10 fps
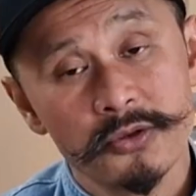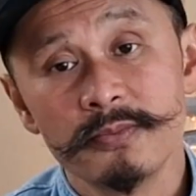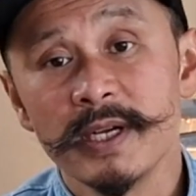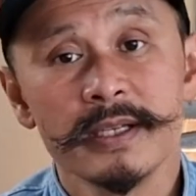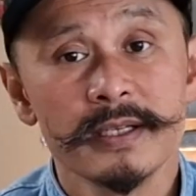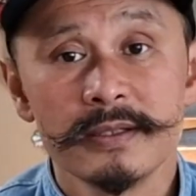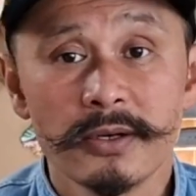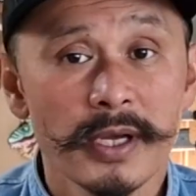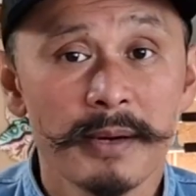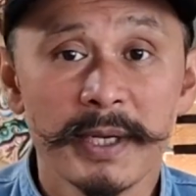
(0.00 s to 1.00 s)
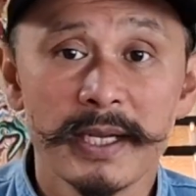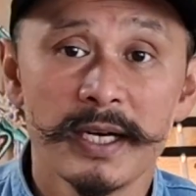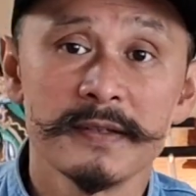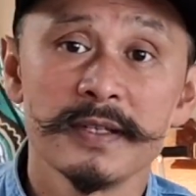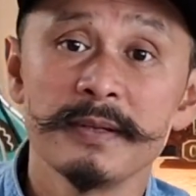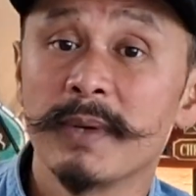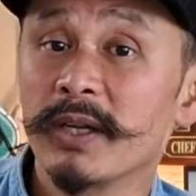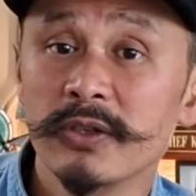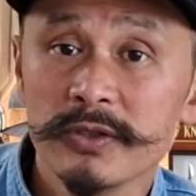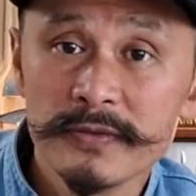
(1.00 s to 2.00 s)
many Toyama knives in my
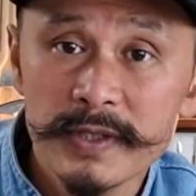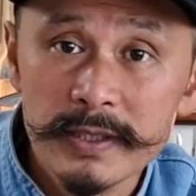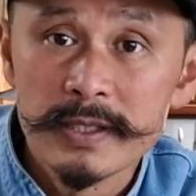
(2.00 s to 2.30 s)
newsfeed.